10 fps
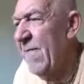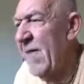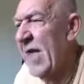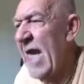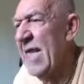
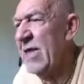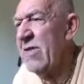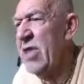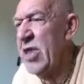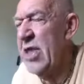forget
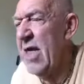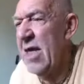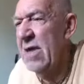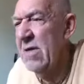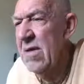
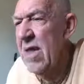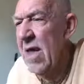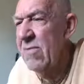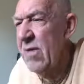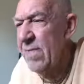Krishna,
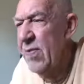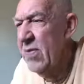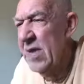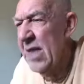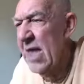and we're
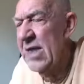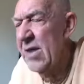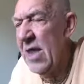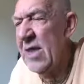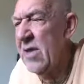put
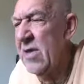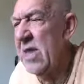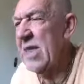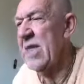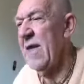into
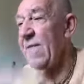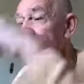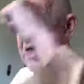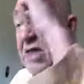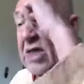these
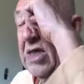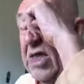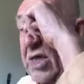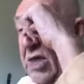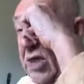different
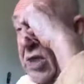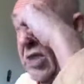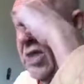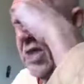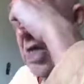conditions.